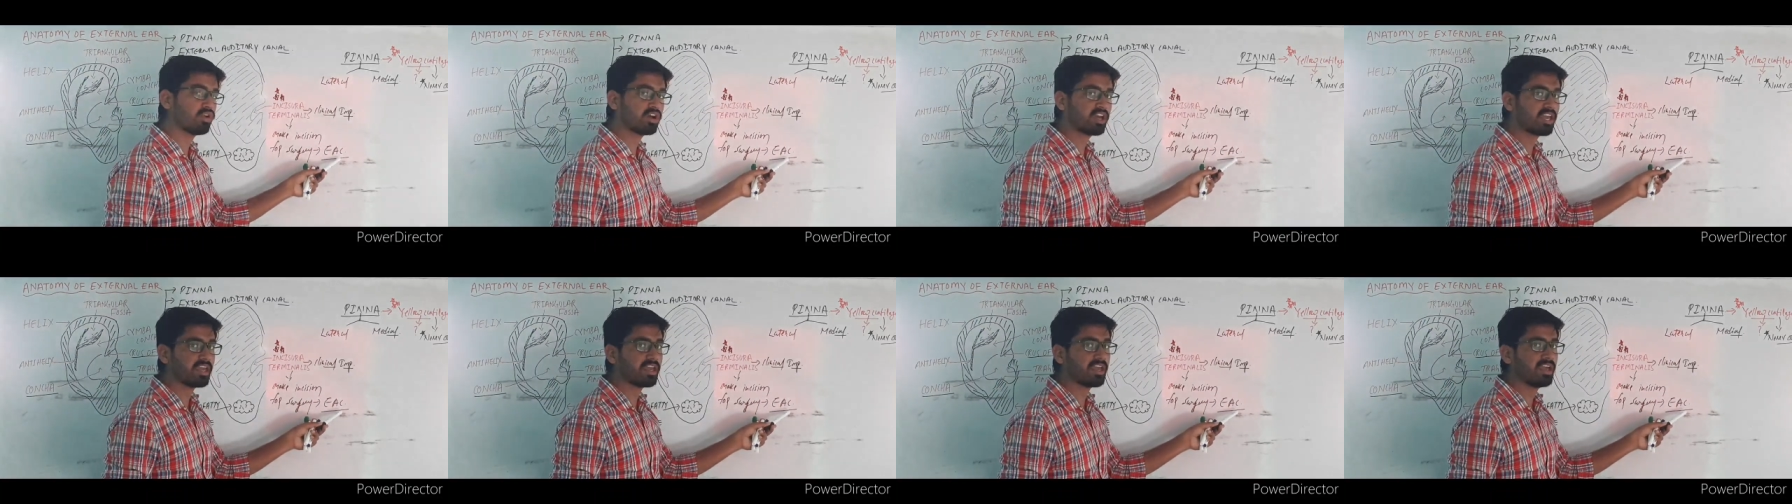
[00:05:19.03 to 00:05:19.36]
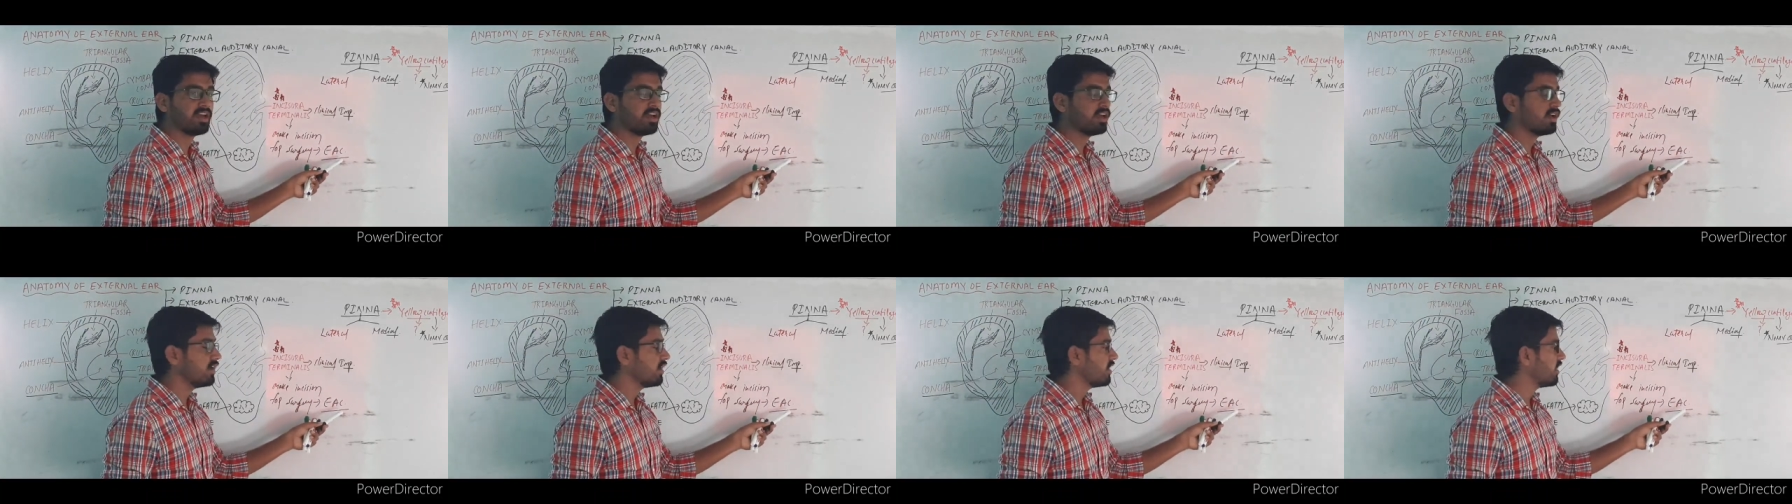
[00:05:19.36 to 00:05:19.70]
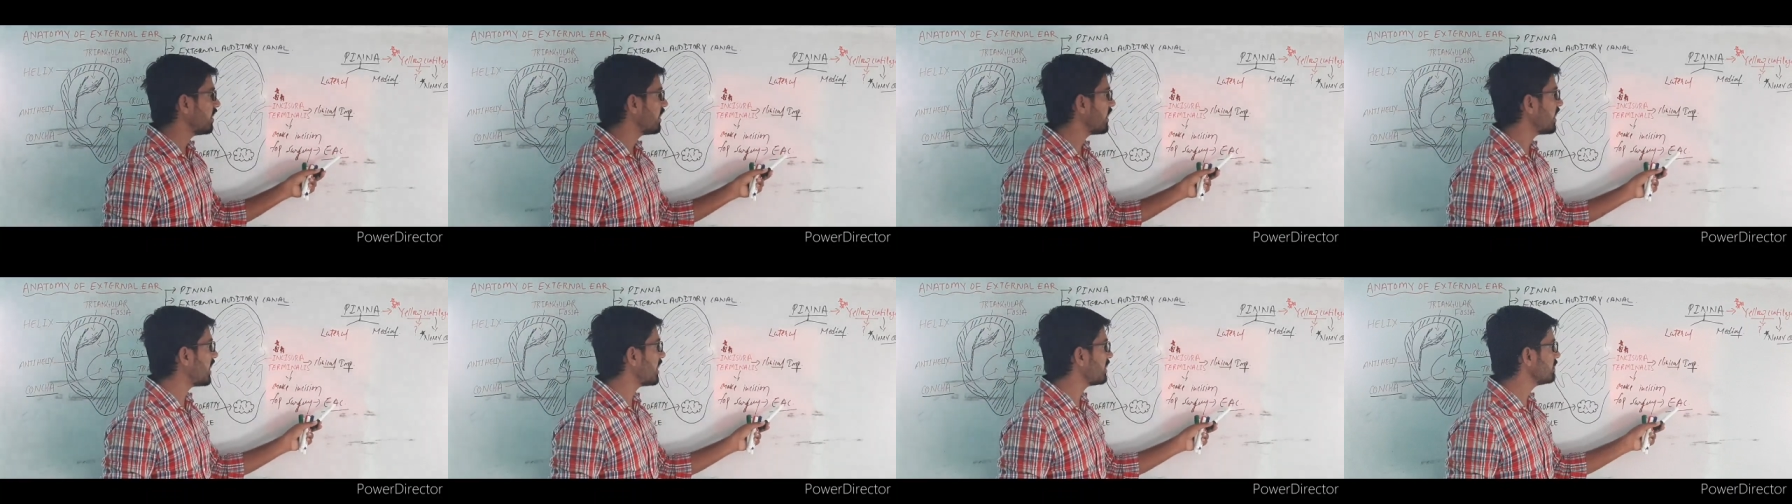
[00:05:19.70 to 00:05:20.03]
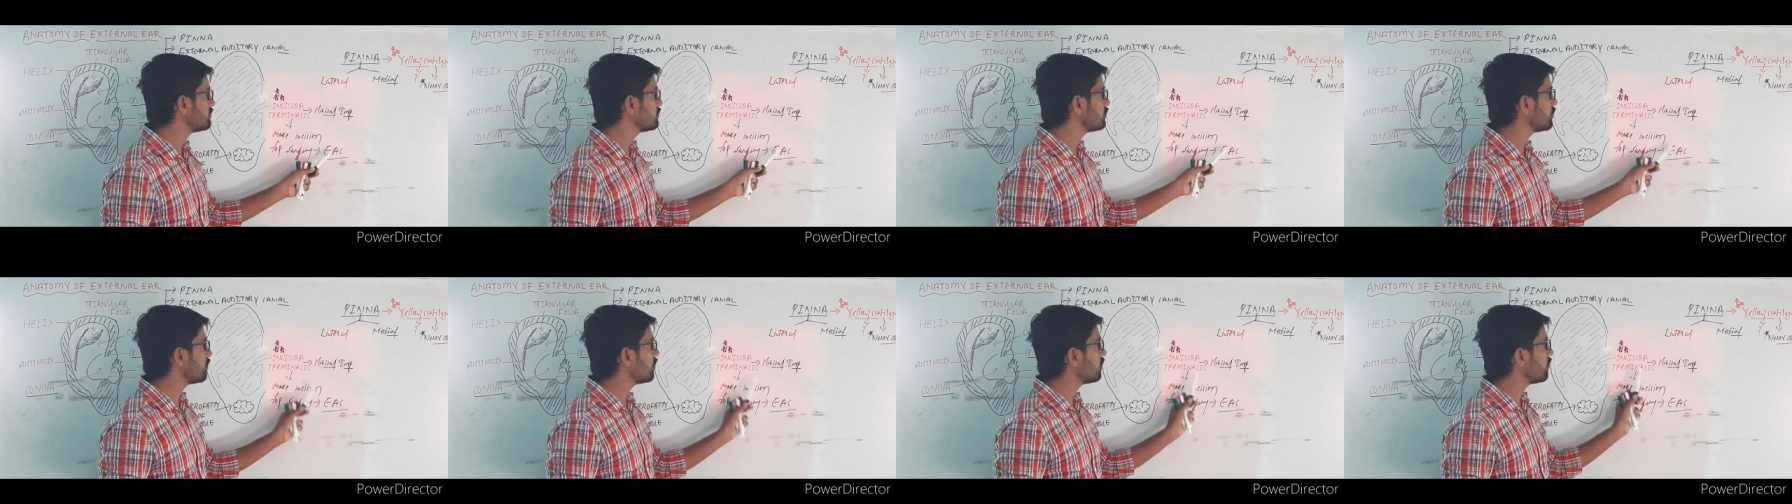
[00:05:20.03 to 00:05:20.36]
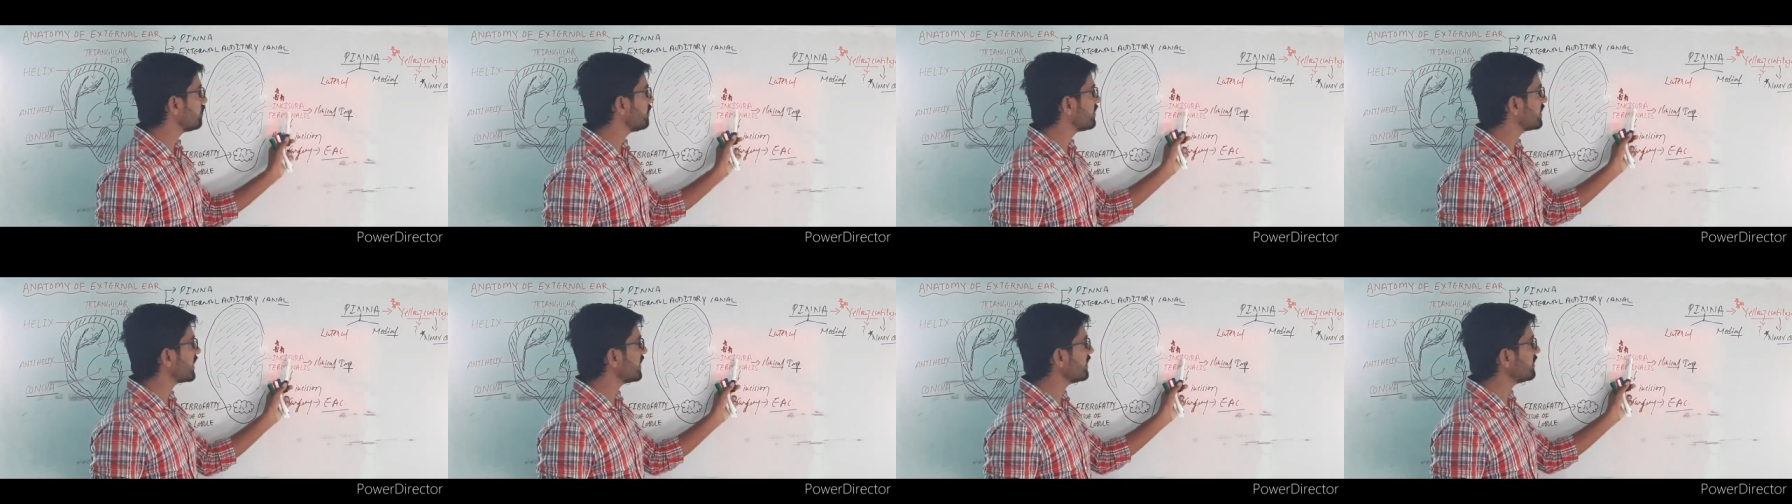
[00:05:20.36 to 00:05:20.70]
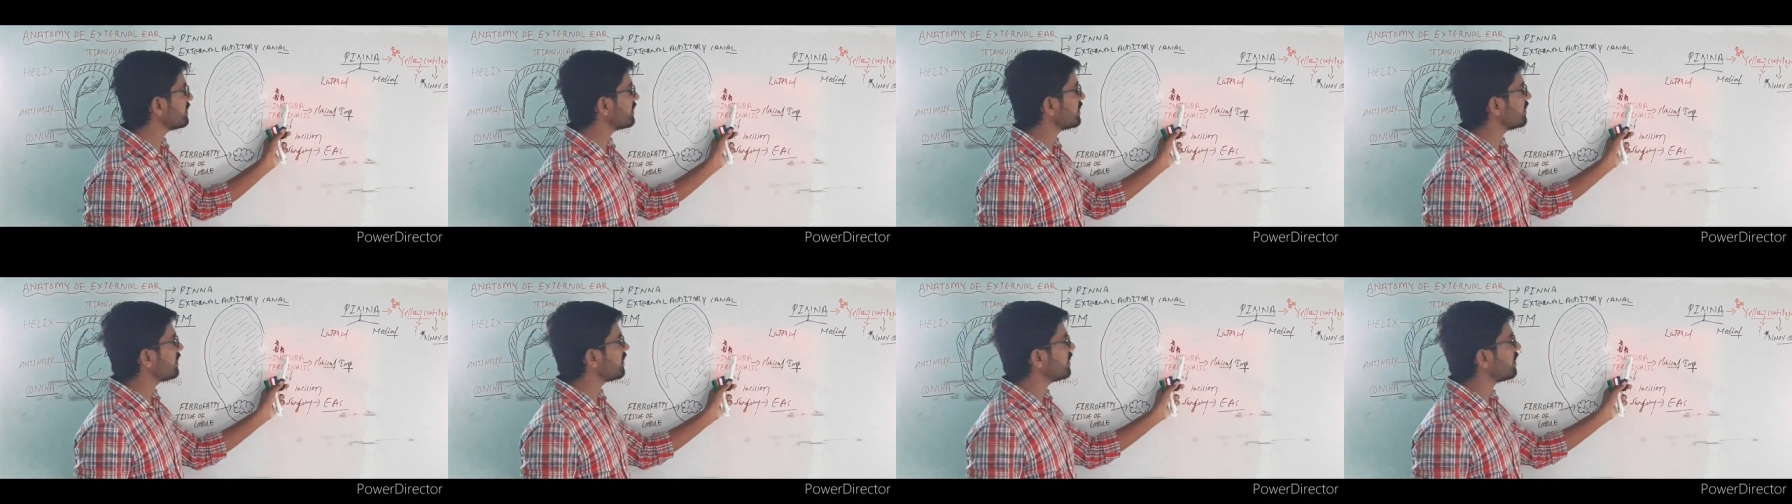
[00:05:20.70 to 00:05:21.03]
Okay, also we
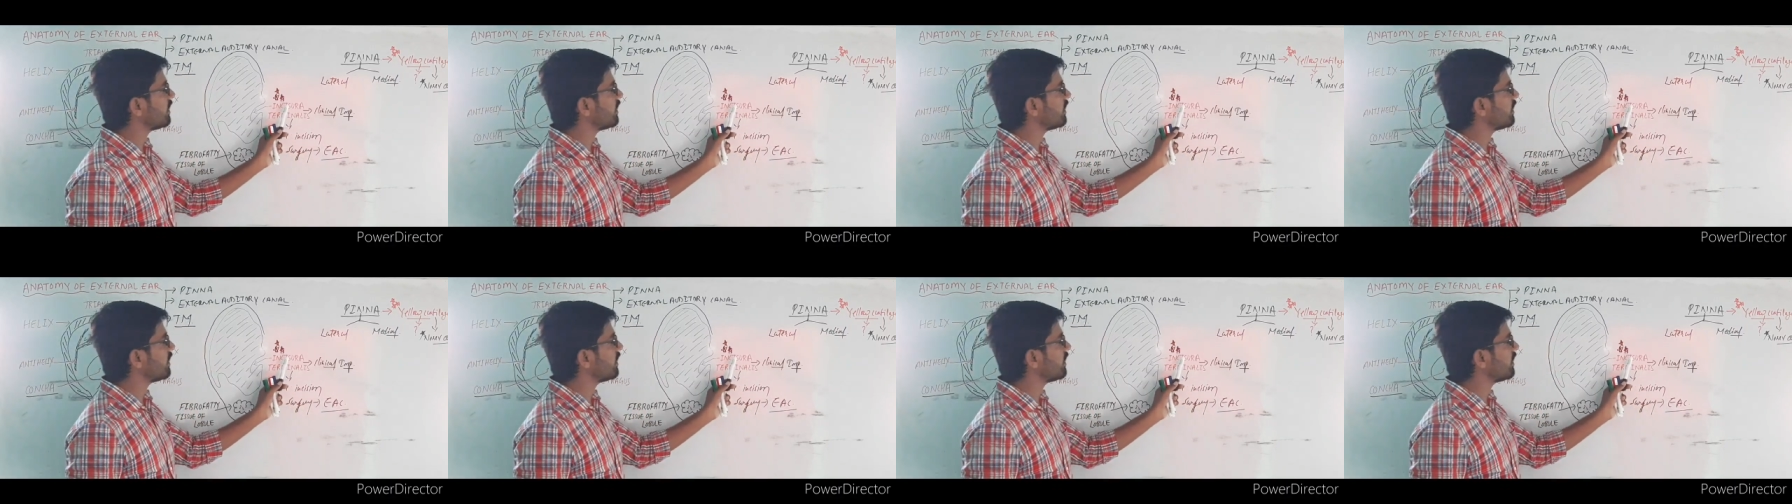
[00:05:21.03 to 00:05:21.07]
can